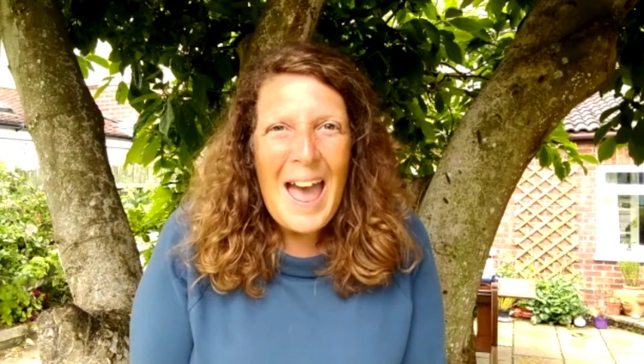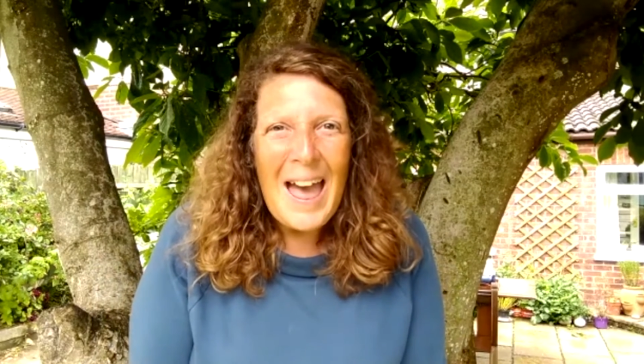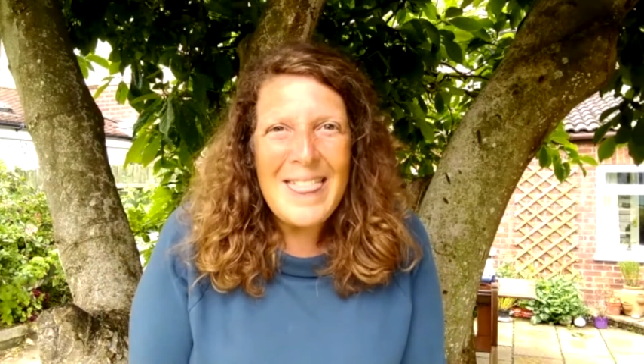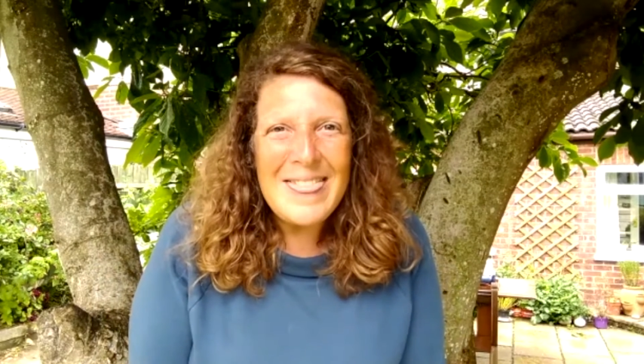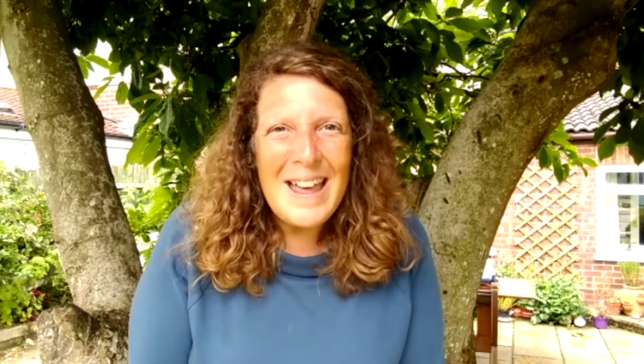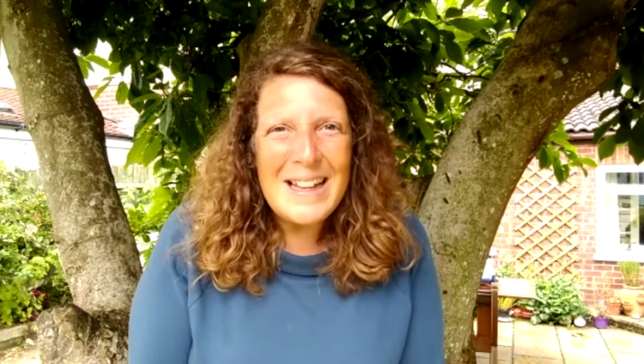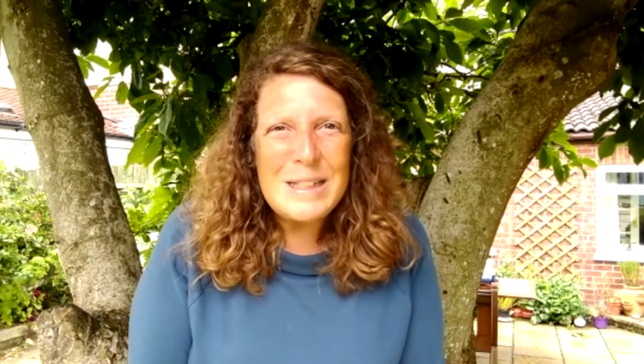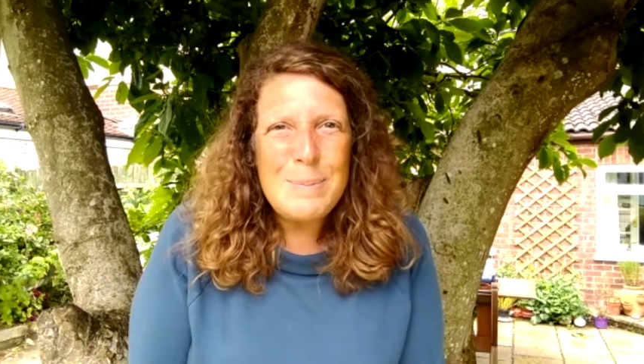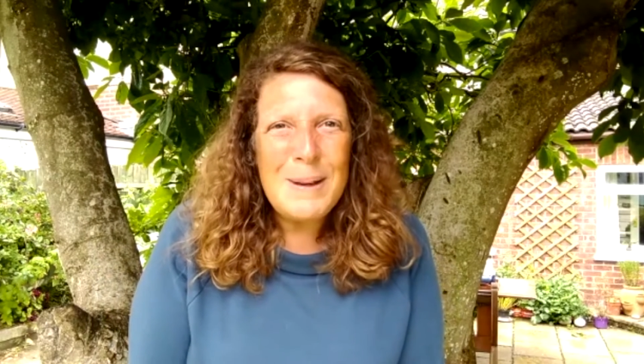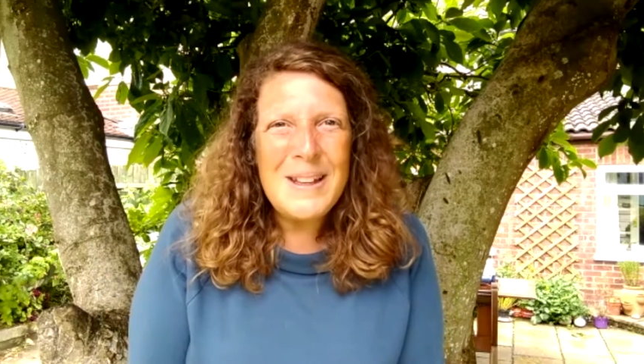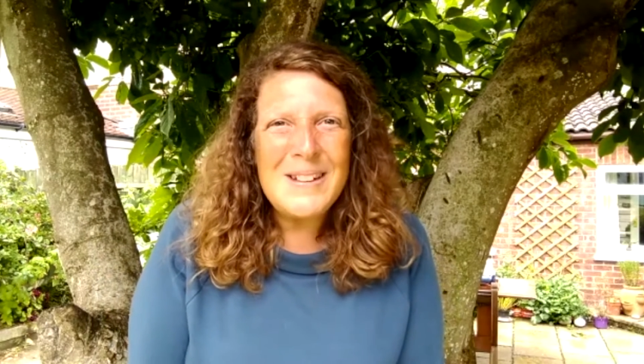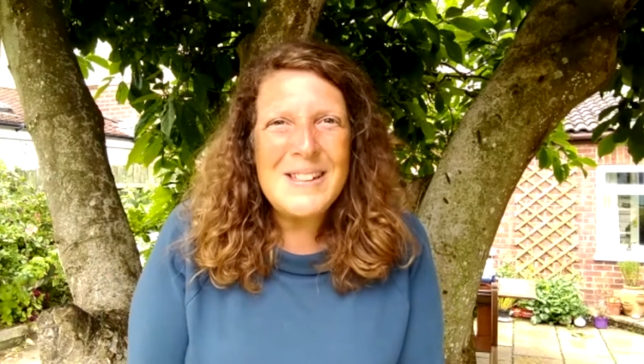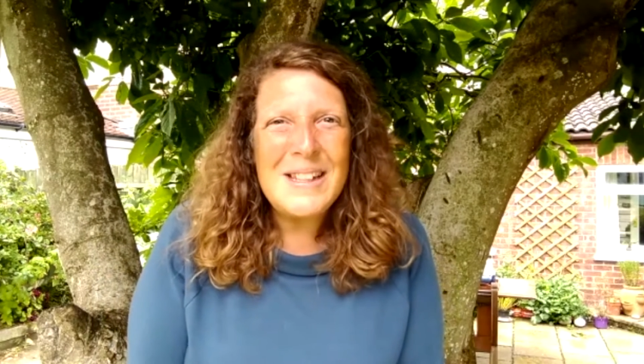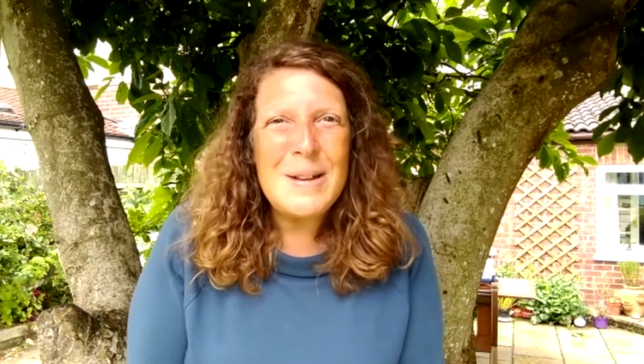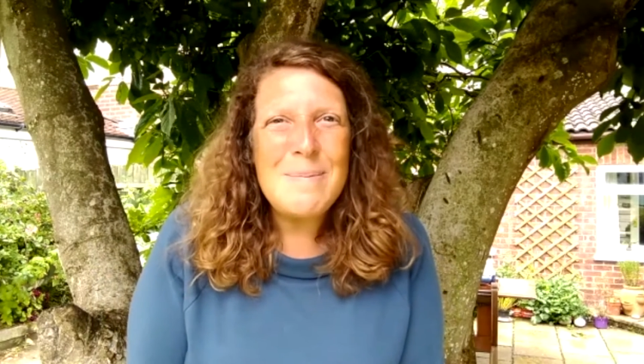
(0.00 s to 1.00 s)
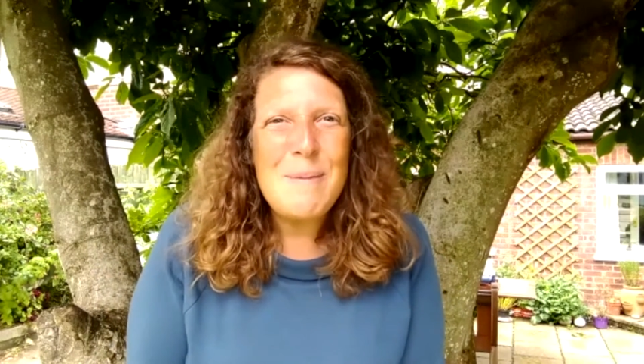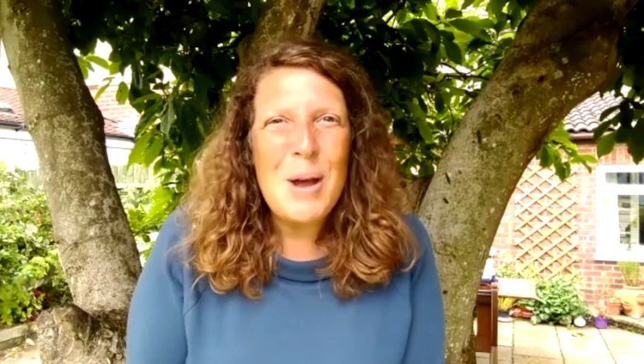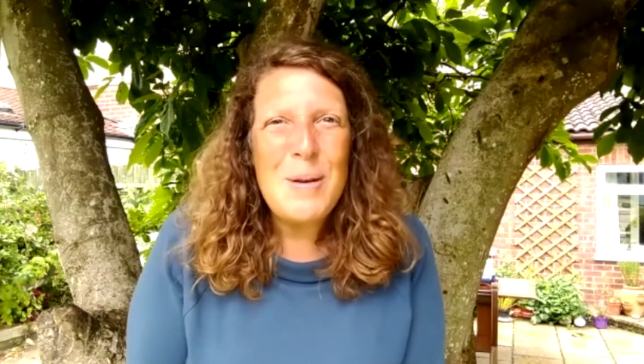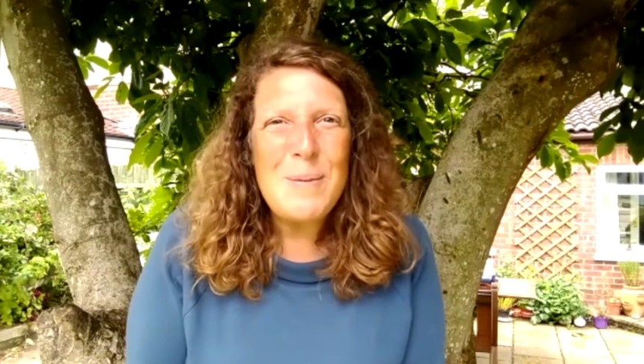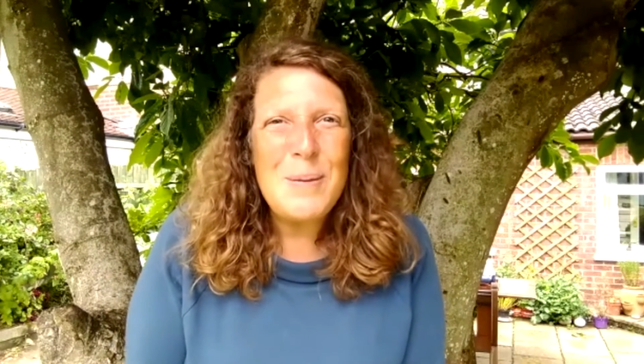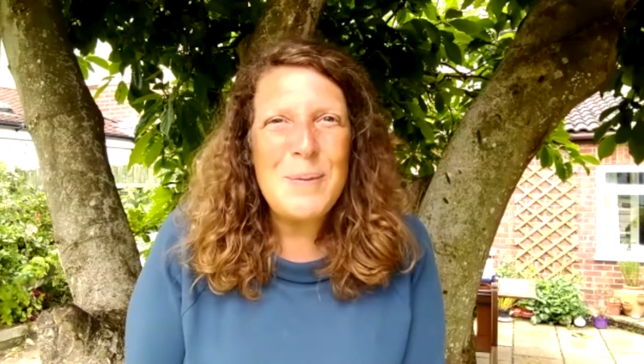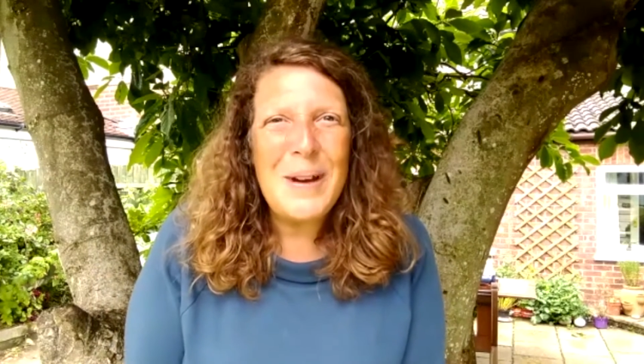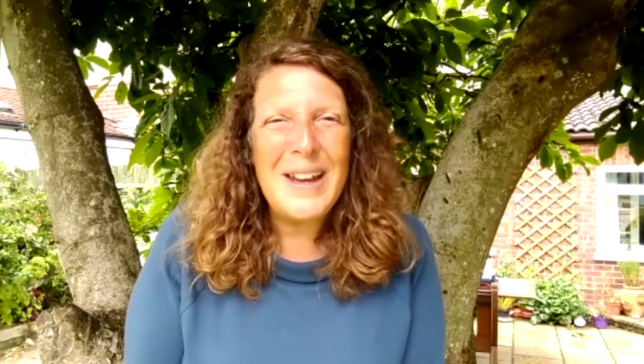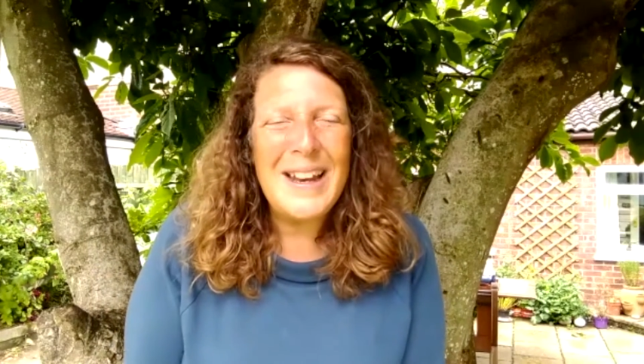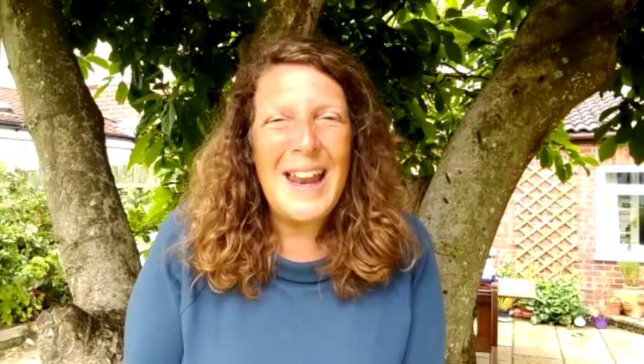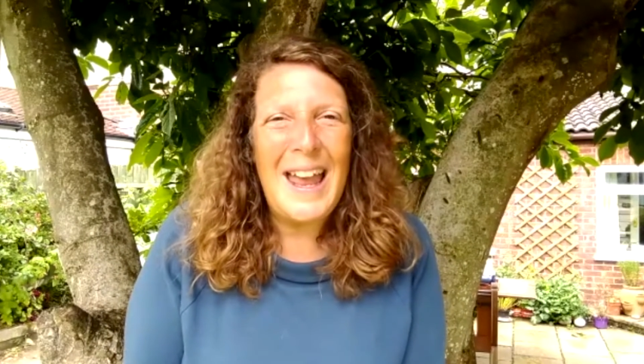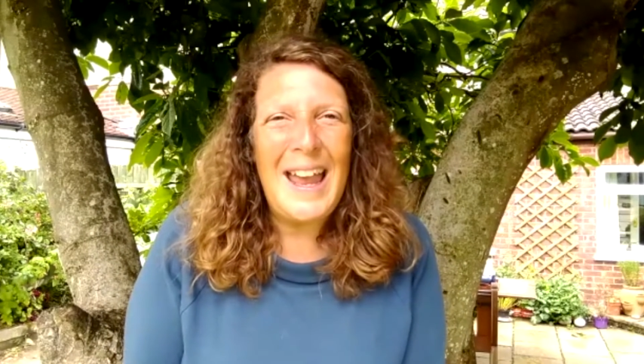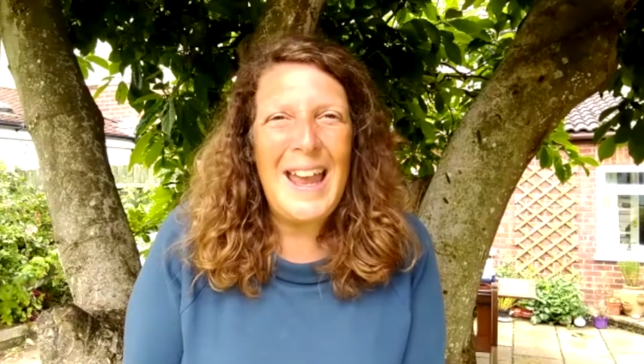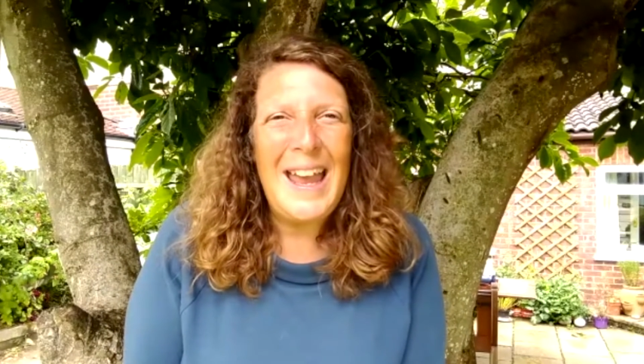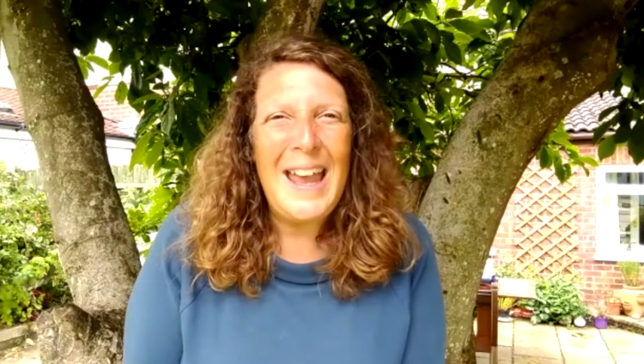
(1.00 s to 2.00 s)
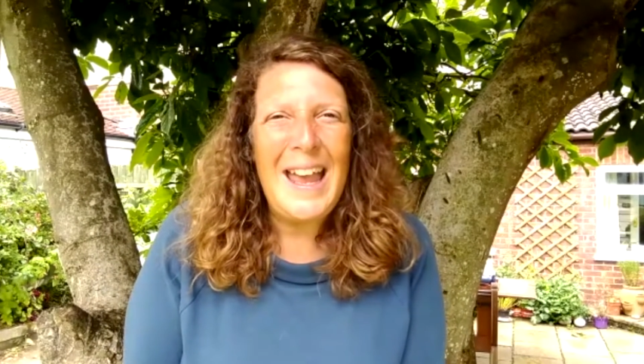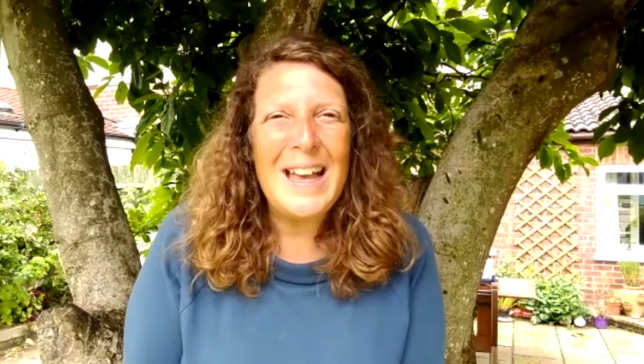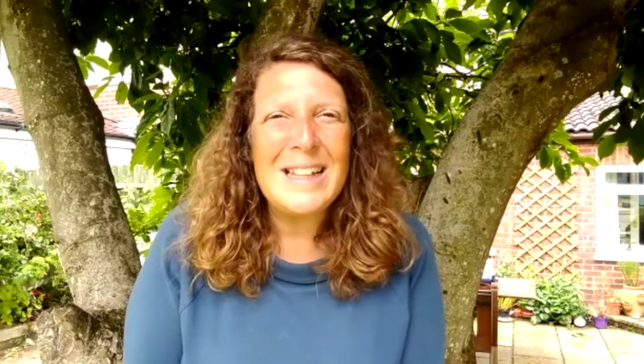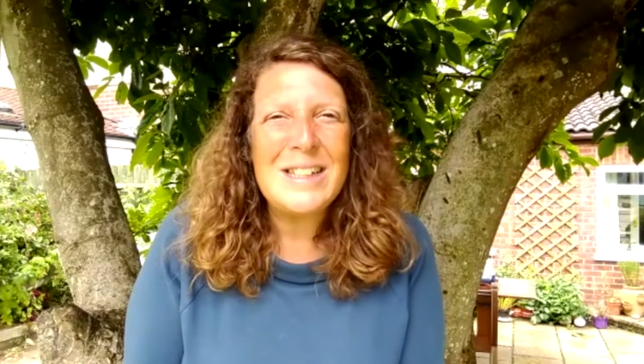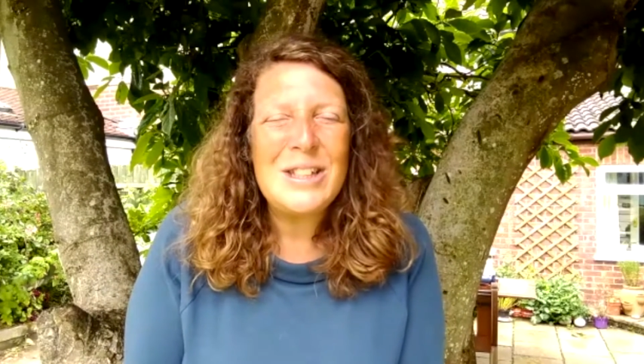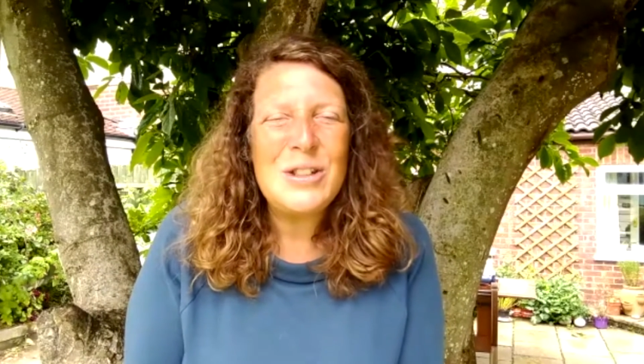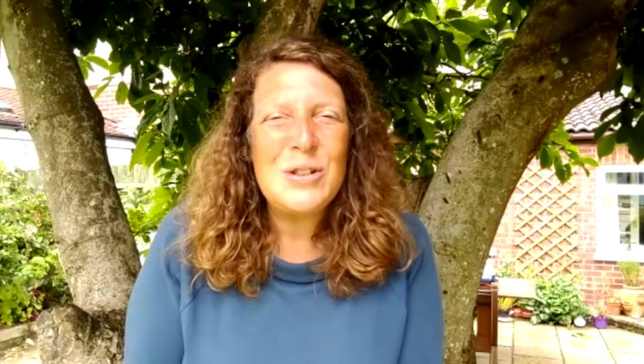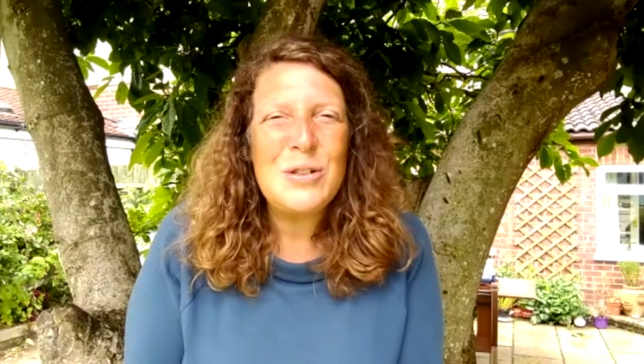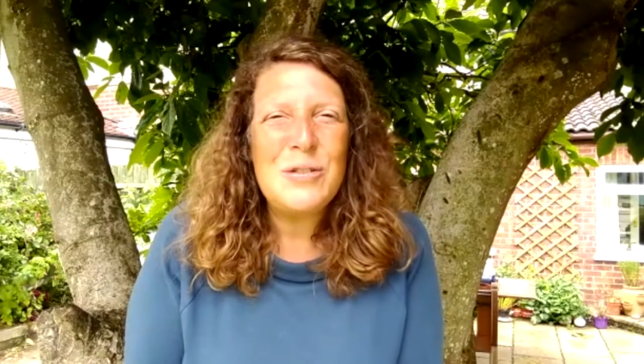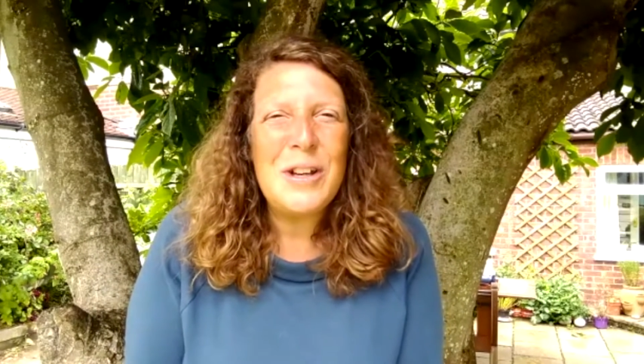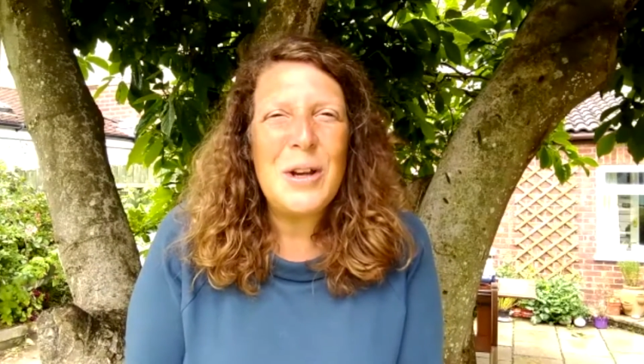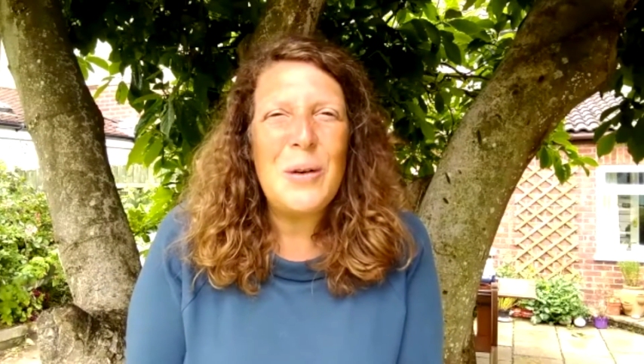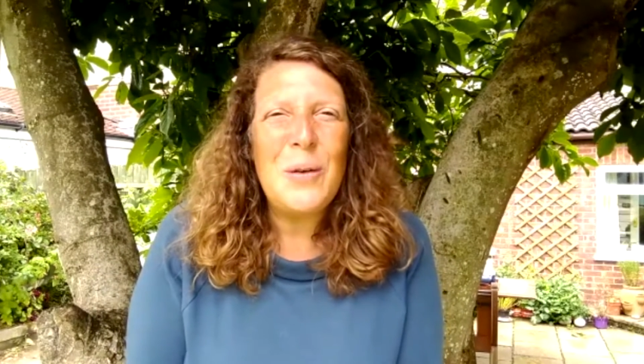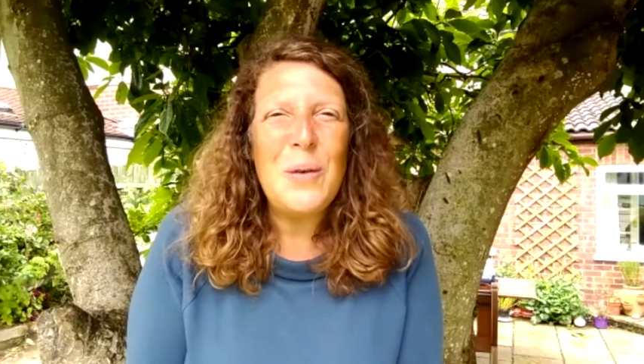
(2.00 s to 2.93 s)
And that's because in a moment we're going to hear a story